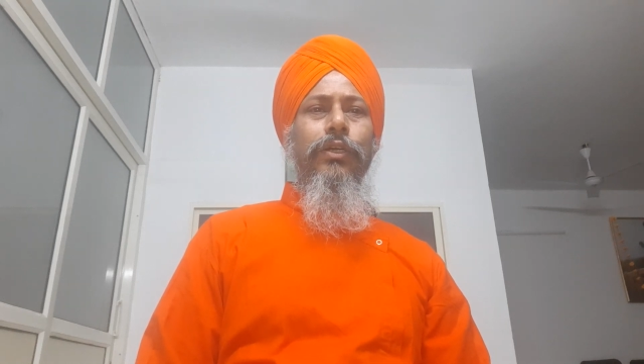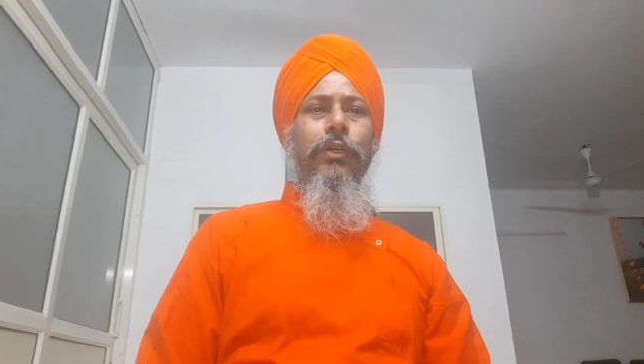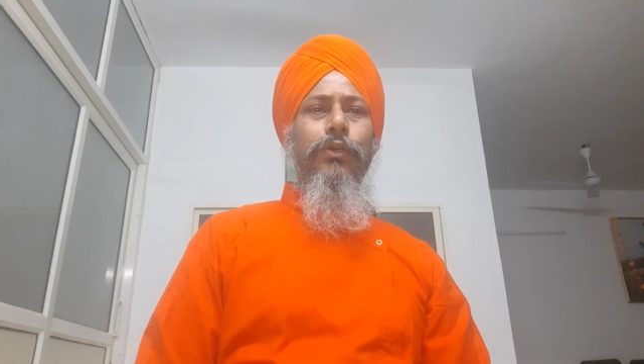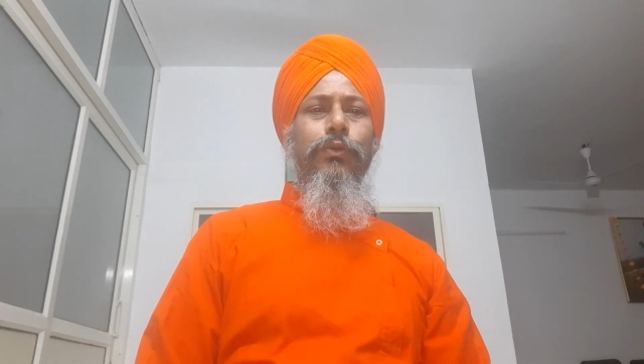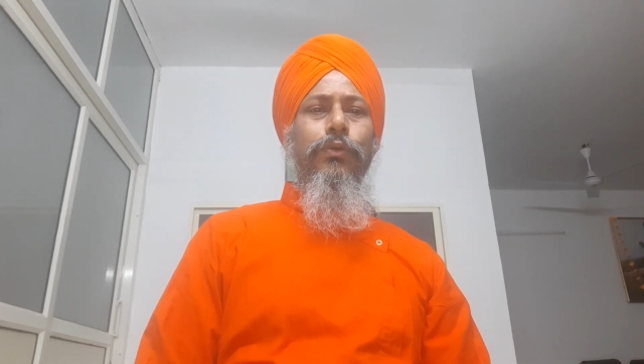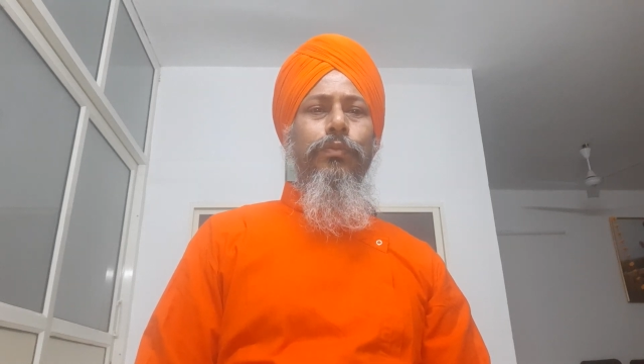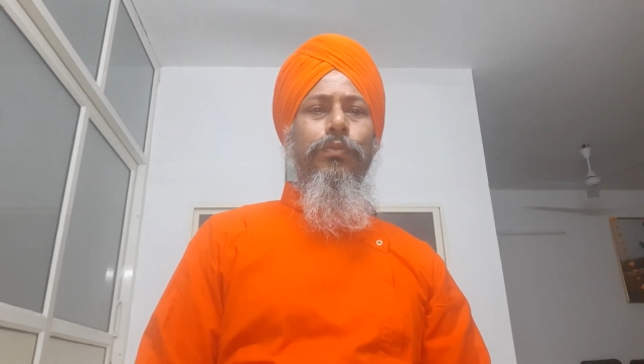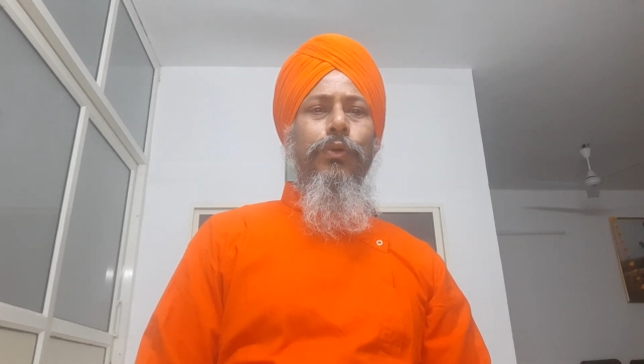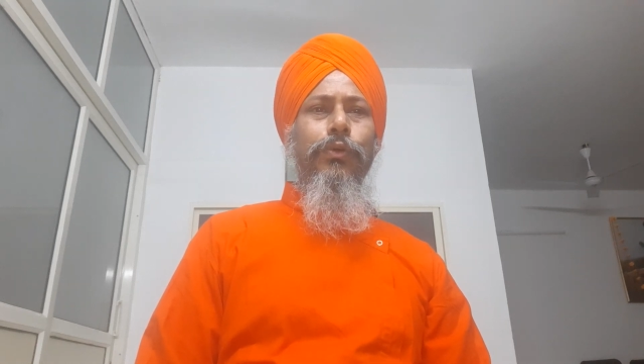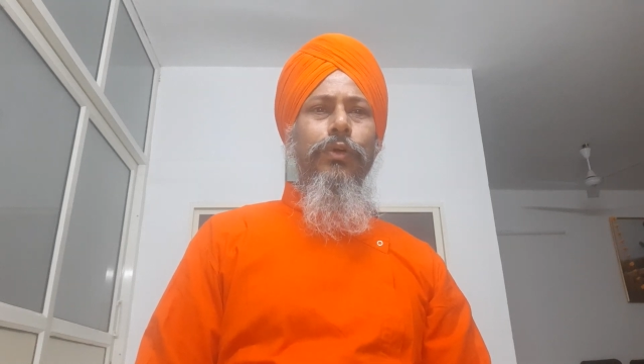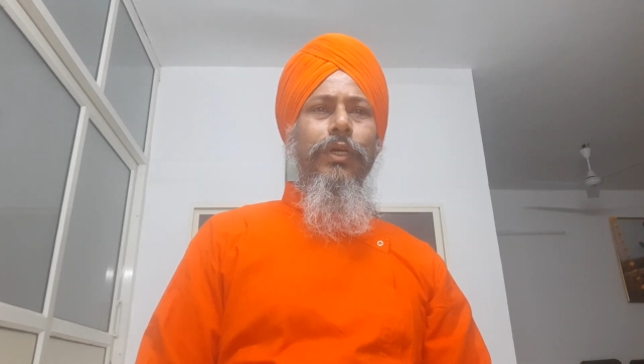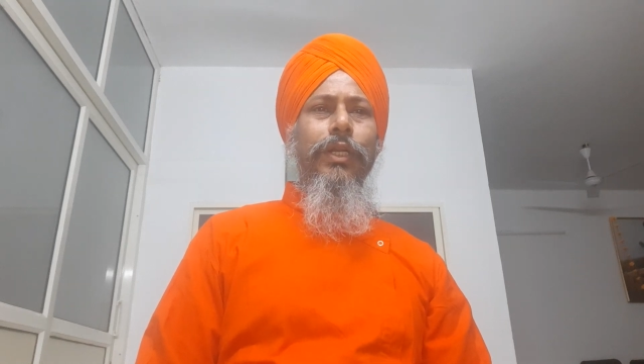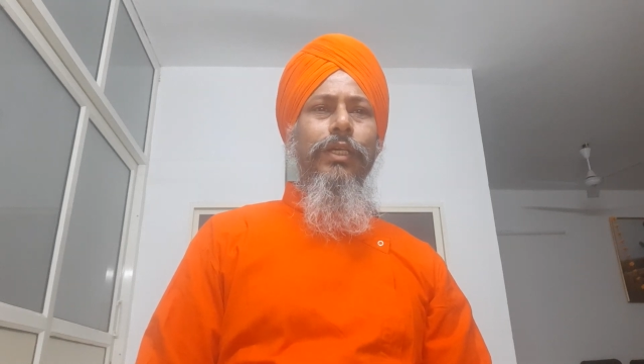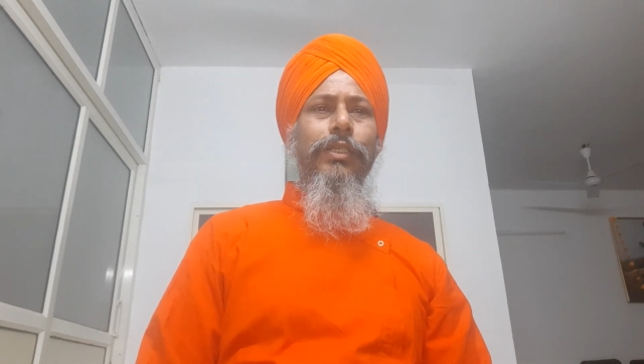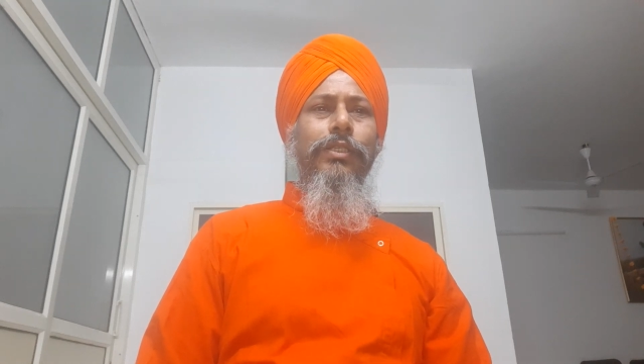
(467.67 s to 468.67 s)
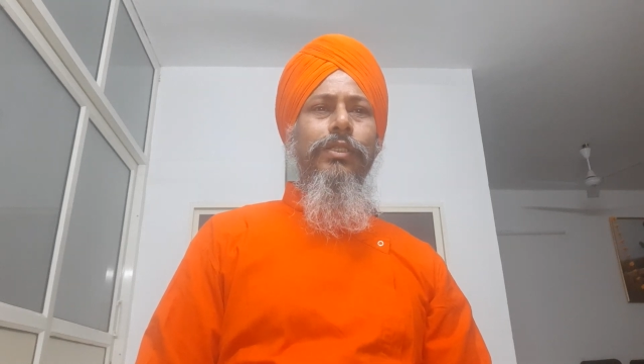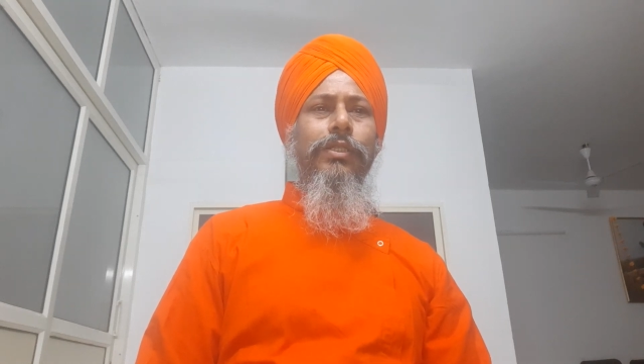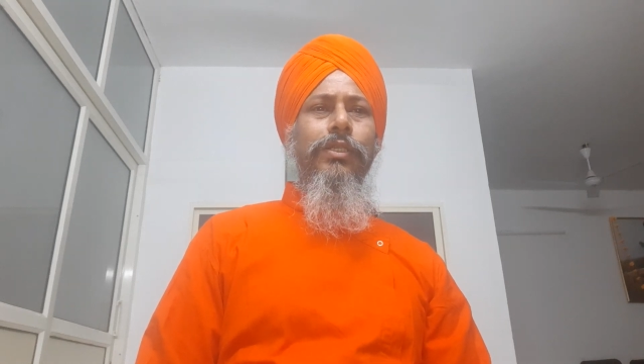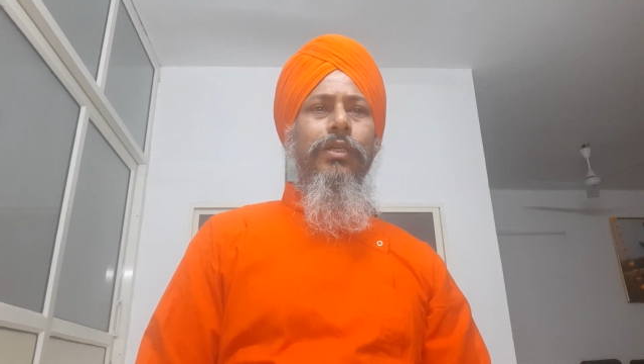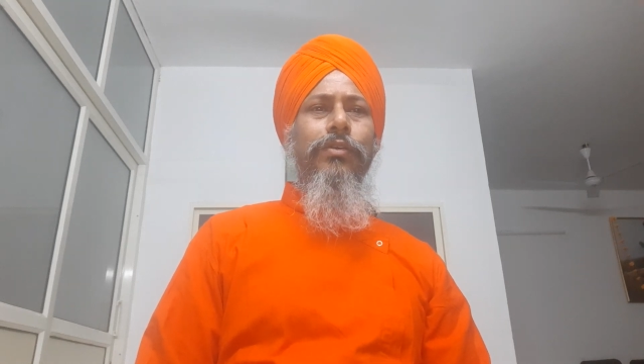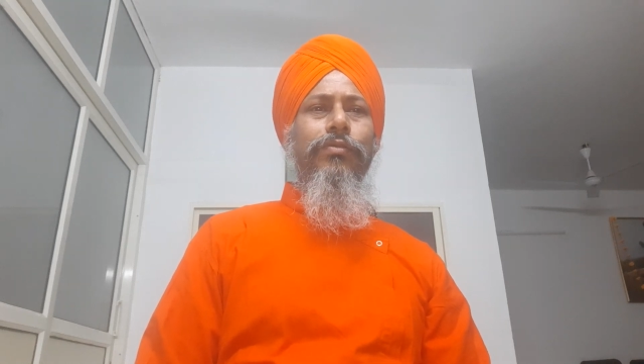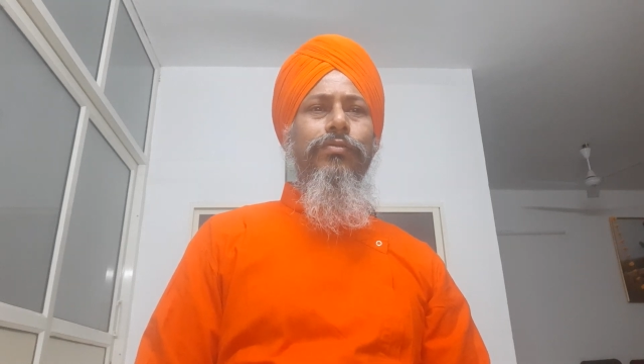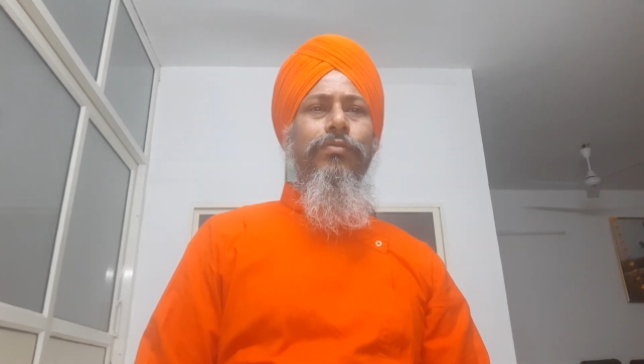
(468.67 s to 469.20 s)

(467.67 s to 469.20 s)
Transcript: to progress